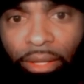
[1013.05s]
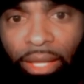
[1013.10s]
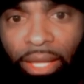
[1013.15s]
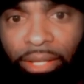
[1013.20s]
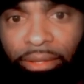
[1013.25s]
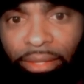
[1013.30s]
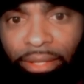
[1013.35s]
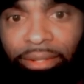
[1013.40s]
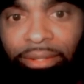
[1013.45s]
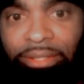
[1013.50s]

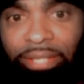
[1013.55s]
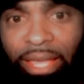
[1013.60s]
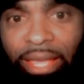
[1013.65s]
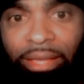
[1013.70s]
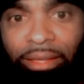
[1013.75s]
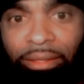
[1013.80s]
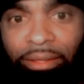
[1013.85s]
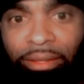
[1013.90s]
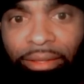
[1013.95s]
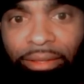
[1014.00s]
And then
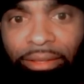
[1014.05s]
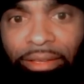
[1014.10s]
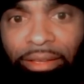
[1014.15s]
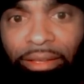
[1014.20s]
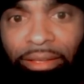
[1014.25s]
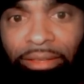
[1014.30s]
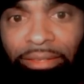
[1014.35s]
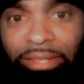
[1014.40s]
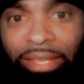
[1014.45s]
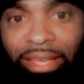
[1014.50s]
Tank
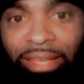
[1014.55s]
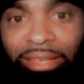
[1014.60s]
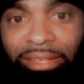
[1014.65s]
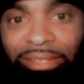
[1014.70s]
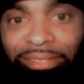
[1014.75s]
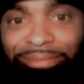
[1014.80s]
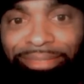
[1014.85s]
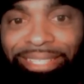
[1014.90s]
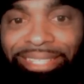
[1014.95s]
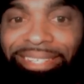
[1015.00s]

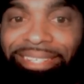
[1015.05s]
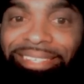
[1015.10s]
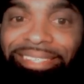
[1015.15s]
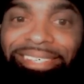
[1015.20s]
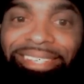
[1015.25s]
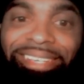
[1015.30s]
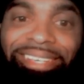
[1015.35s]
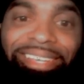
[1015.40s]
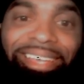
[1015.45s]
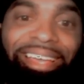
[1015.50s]
said,
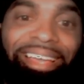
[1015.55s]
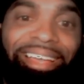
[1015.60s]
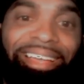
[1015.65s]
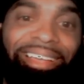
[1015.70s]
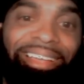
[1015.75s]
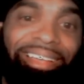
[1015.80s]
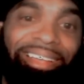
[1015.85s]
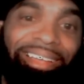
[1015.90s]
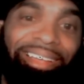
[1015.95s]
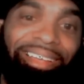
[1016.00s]
see,
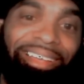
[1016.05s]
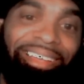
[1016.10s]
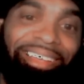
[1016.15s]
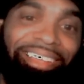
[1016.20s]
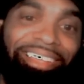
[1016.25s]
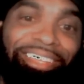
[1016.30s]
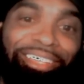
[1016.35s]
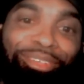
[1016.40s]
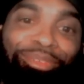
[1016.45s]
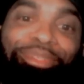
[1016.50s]

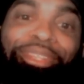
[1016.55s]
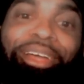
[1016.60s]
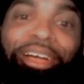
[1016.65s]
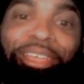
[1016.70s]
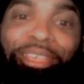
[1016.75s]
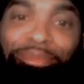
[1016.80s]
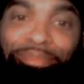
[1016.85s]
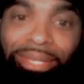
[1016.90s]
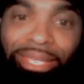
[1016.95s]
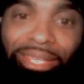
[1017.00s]
you
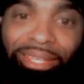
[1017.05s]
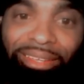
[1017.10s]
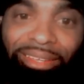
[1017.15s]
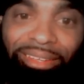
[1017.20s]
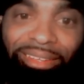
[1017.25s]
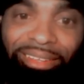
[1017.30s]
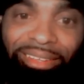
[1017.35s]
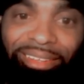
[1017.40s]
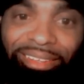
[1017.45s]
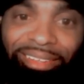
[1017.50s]
ducking me.
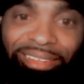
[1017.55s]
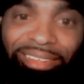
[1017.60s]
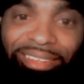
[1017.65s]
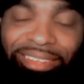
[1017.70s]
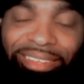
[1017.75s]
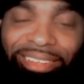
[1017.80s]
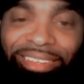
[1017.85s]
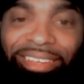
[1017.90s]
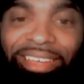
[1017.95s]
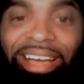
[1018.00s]

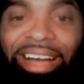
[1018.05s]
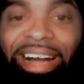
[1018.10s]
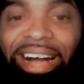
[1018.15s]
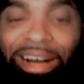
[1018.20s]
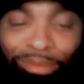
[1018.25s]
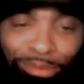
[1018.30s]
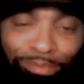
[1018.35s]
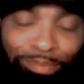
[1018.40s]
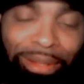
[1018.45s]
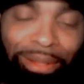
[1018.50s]

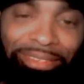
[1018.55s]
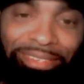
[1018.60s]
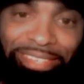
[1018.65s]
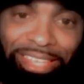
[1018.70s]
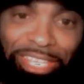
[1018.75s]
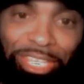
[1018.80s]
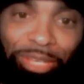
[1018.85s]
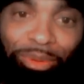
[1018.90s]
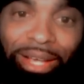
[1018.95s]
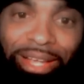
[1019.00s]
I was about to
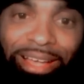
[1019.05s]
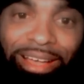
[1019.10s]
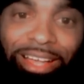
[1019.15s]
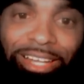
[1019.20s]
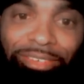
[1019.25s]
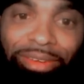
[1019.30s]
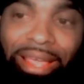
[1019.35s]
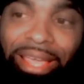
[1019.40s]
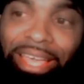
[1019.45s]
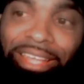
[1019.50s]
send you a
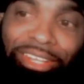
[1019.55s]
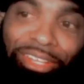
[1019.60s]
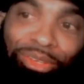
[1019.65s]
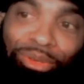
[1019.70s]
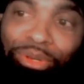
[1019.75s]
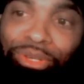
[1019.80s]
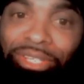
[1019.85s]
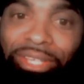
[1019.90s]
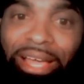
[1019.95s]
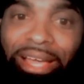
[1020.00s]
contract and then
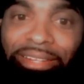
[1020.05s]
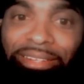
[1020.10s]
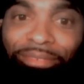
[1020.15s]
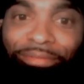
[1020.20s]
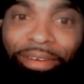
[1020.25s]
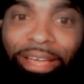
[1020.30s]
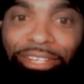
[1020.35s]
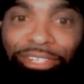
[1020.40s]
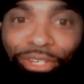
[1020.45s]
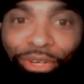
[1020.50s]
you signed to
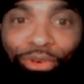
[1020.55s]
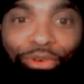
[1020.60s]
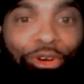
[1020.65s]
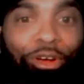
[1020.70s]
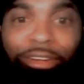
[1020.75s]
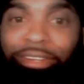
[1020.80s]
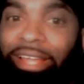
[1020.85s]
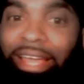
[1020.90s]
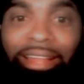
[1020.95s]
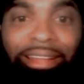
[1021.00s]
fight
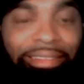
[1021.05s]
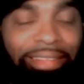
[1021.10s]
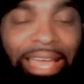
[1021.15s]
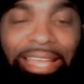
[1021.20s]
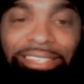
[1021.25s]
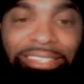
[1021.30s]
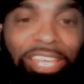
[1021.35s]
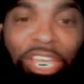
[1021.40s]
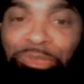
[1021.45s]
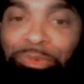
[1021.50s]
Shakur. That,
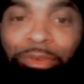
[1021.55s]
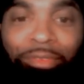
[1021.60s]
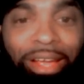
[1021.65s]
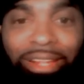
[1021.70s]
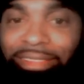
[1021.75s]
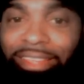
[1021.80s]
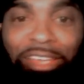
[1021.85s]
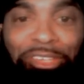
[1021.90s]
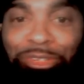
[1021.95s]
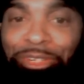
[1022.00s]
that tells me
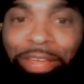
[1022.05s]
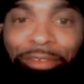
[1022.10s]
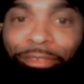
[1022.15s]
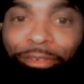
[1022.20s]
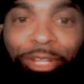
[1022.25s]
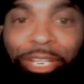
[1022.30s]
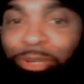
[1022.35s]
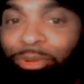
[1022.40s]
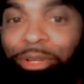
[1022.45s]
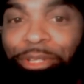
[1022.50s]
right there you never
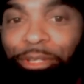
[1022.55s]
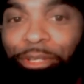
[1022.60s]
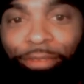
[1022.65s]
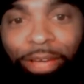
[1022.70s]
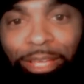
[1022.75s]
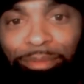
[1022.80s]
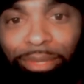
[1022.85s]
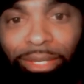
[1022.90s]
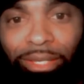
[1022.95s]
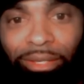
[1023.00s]
really wanted to
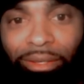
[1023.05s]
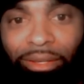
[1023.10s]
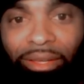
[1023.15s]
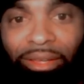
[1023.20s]
fight me.